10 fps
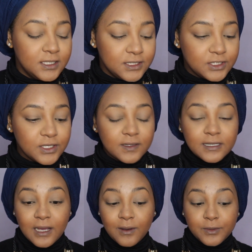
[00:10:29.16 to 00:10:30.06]
So
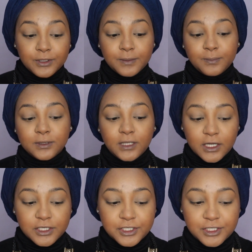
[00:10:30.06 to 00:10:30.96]
now I'm gonna
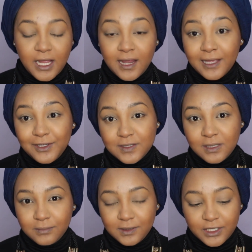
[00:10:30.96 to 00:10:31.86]
blush. I like
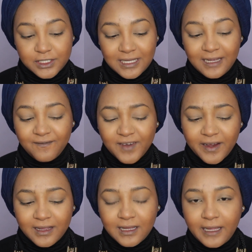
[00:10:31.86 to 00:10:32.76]
using blush, like
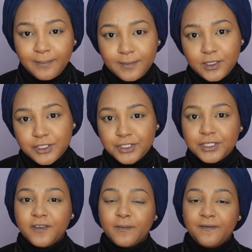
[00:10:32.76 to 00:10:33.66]
very light blush, to
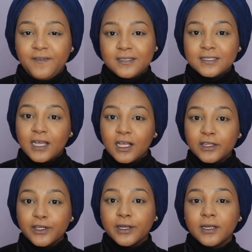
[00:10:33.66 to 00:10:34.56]
give my face
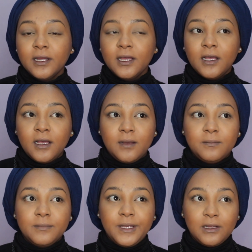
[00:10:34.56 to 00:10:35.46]
color,
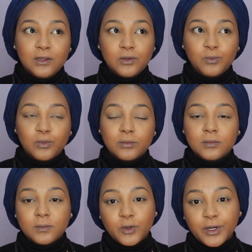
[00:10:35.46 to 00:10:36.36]
make it look
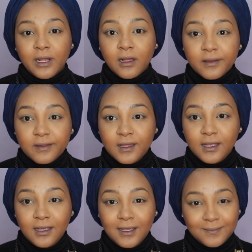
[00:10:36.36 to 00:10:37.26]
more
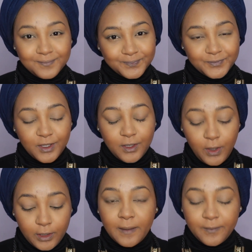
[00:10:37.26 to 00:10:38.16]
healthy. You
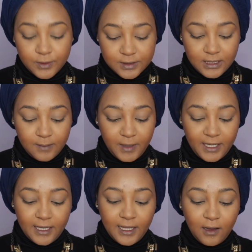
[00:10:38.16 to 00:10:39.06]
know, I'm using
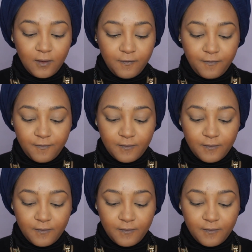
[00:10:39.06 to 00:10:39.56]
my e.l.f.